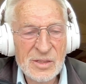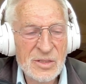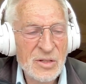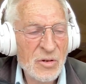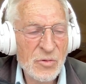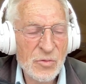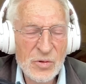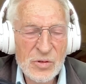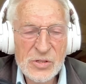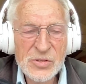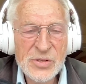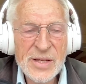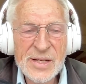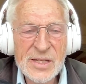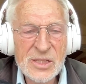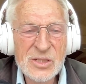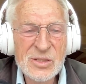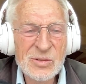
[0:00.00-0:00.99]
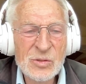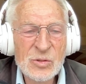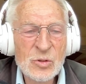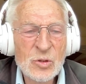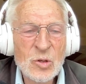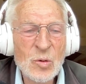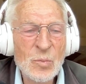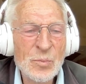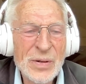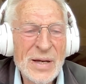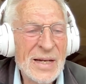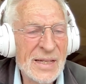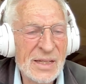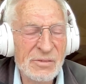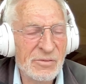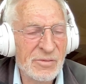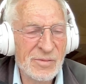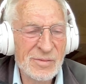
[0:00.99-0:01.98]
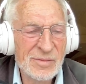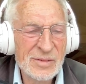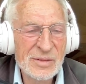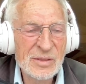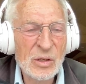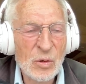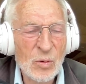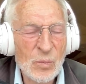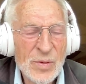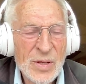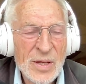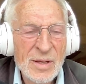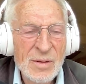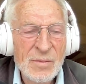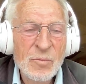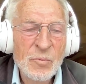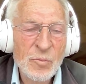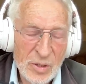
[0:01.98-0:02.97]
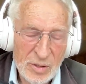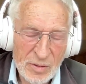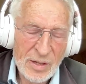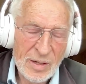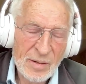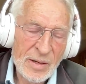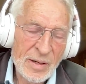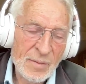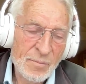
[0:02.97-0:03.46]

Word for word: There's not there's a thing as compelling, you know, we,